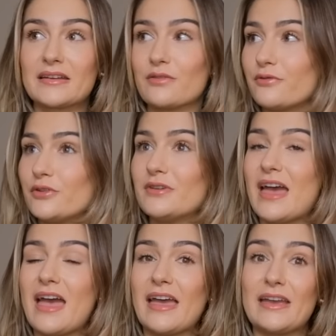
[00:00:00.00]

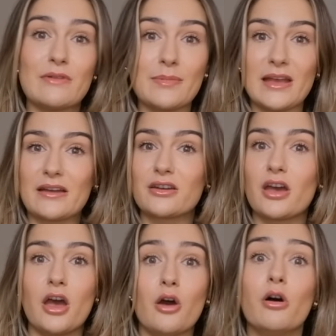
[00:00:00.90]
CAFUNE,
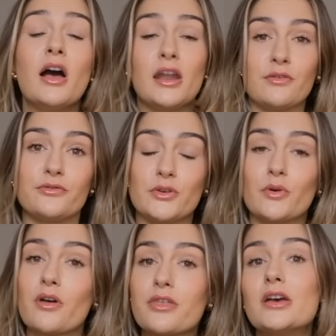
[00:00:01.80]
Rabeanco and a few
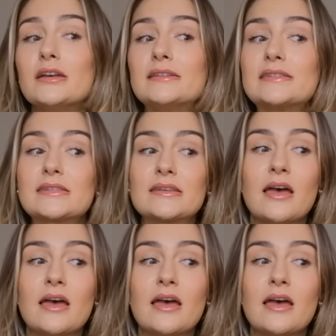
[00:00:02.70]
others.